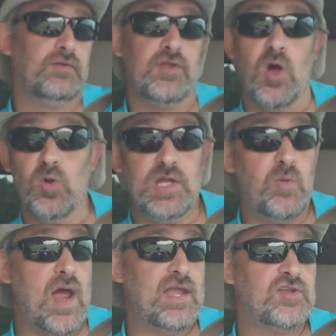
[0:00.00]
The only
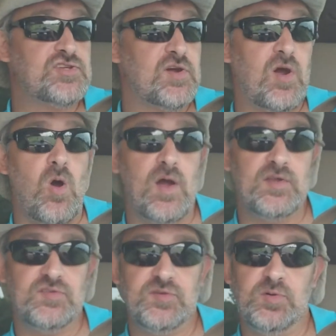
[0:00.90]
way that you're
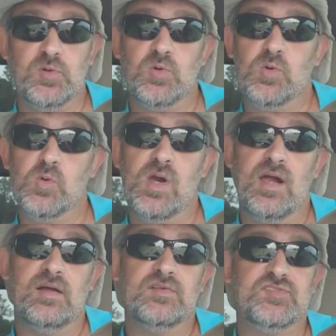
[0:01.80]
going to
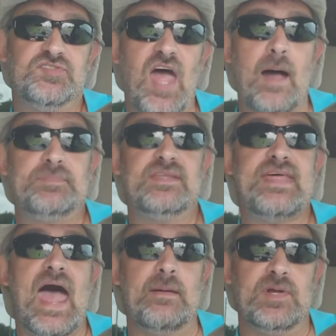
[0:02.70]
stop the
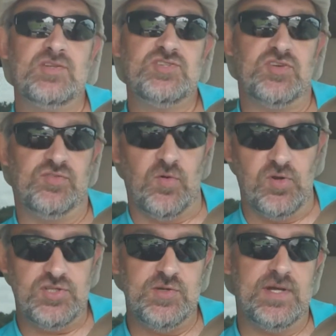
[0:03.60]
damage so
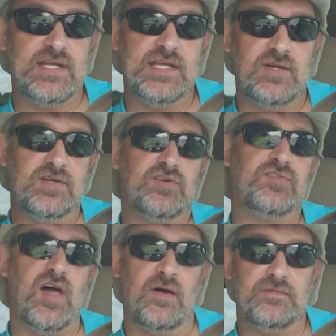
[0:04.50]
that you can heal
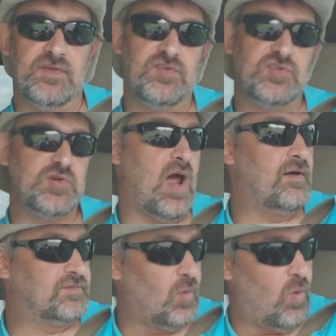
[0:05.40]
yourself is that you
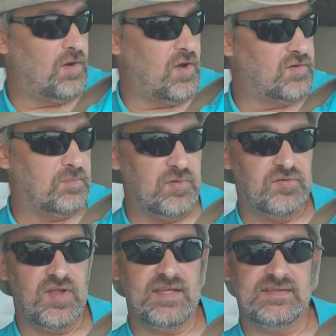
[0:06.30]
have to
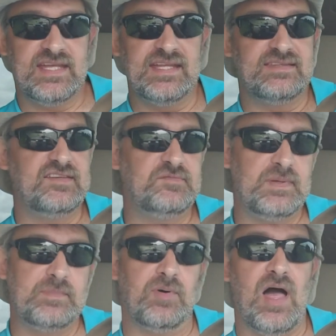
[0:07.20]
100% get these
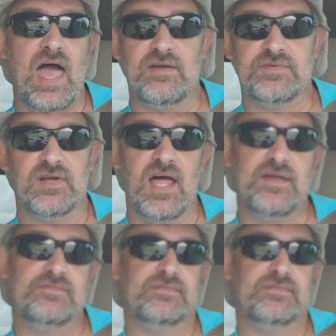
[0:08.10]
people out of your life.